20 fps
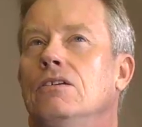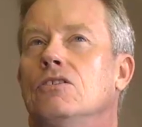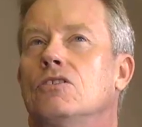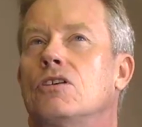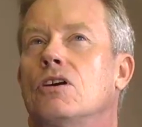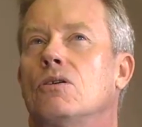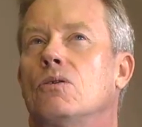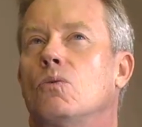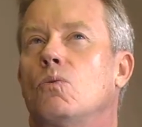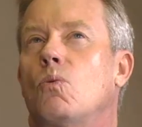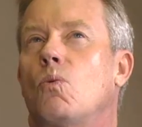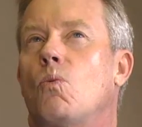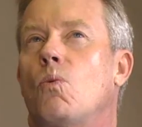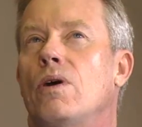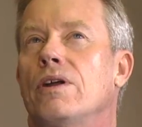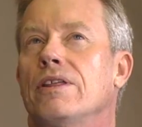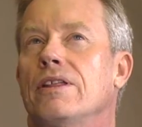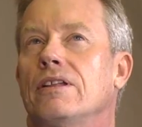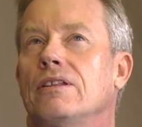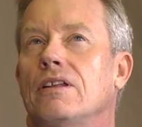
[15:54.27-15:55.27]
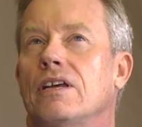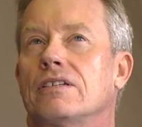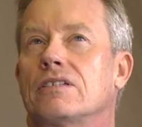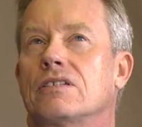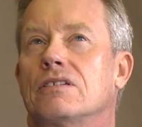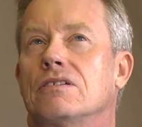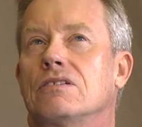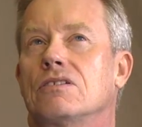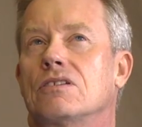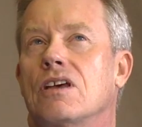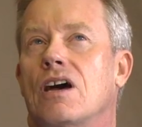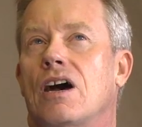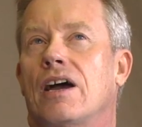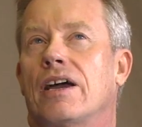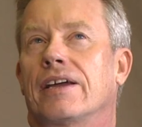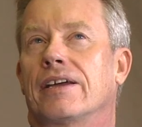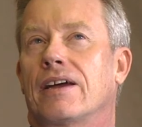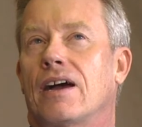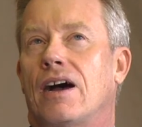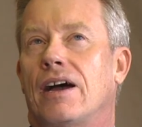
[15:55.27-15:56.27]
So one of the lessons
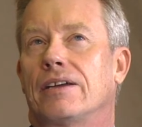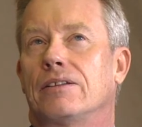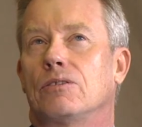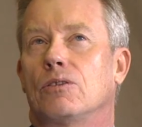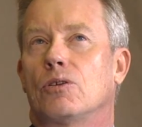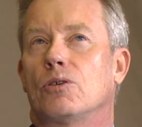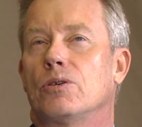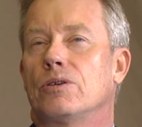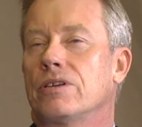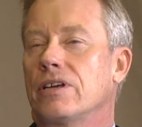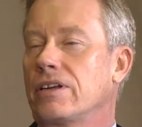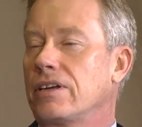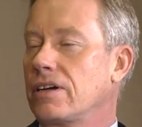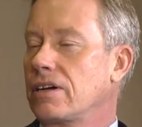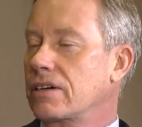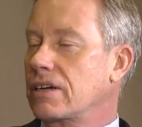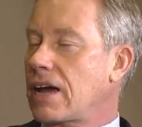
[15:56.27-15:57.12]
I learned at a